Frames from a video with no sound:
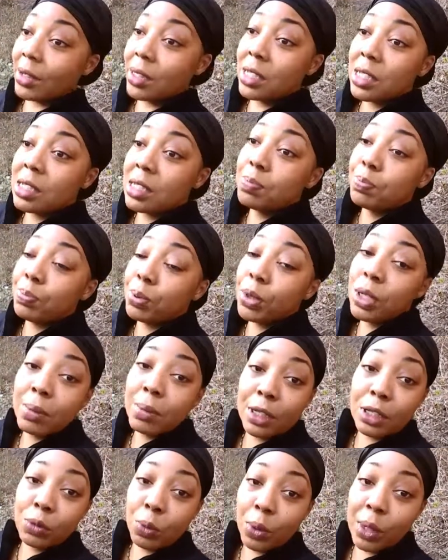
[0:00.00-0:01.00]
This is pretty
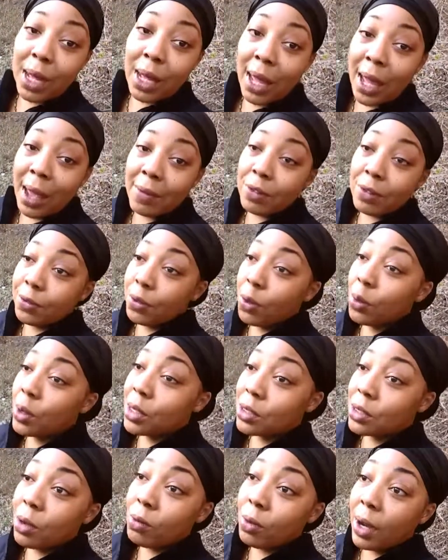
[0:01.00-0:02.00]
much what I have to
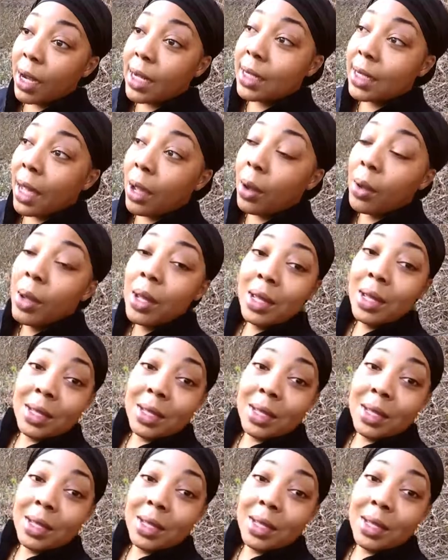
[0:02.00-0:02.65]
focus on right now